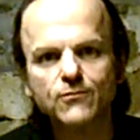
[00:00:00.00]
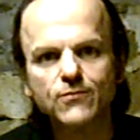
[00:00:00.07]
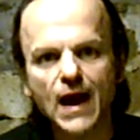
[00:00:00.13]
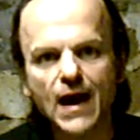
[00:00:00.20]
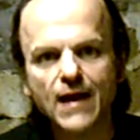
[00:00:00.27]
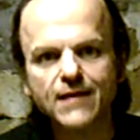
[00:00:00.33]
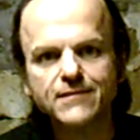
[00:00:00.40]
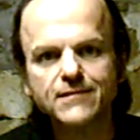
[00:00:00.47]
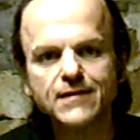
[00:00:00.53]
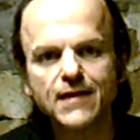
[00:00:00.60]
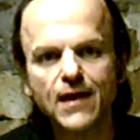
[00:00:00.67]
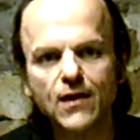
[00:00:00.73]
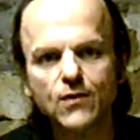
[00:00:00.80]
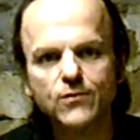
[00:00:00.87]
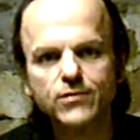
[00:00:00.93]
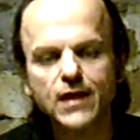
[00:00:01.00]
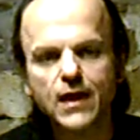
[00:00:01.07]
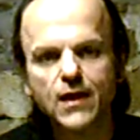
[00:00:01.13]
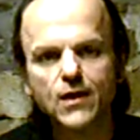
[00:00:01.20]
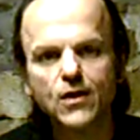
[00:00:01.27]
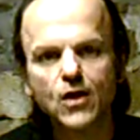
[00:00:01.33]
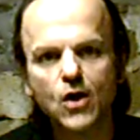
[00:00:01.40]
that rising
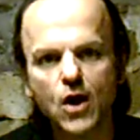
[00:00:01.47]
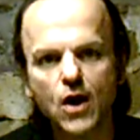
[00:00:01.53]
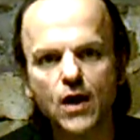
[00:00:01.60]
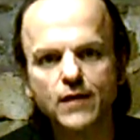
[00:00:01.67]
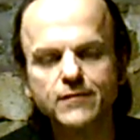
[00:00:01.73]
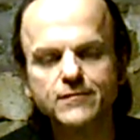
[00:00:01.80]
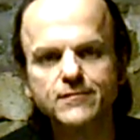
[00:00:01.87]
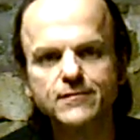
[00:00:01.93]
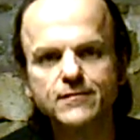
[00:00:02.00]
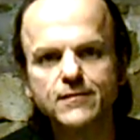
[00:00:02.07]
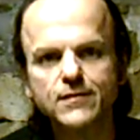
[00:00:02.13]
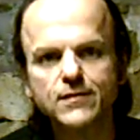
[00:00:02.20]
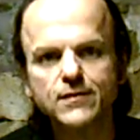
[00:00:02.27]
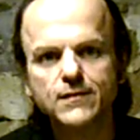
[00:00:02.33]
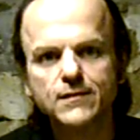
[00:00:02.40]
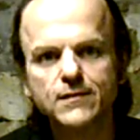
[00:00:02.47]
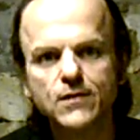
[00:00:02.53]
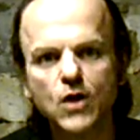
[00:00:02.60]
health care costs